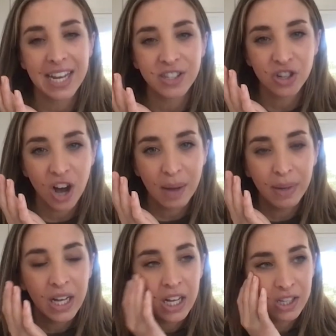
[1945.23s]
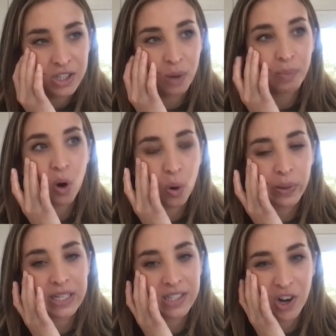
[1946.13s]
a desk job, so I'm
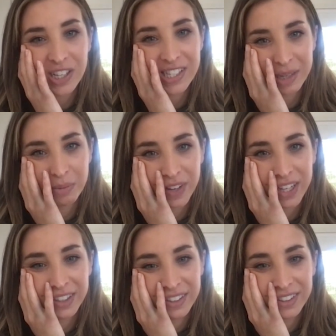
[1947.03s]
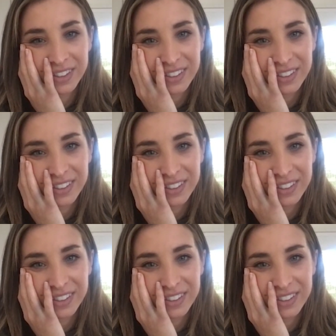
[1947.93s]
always constantly moving.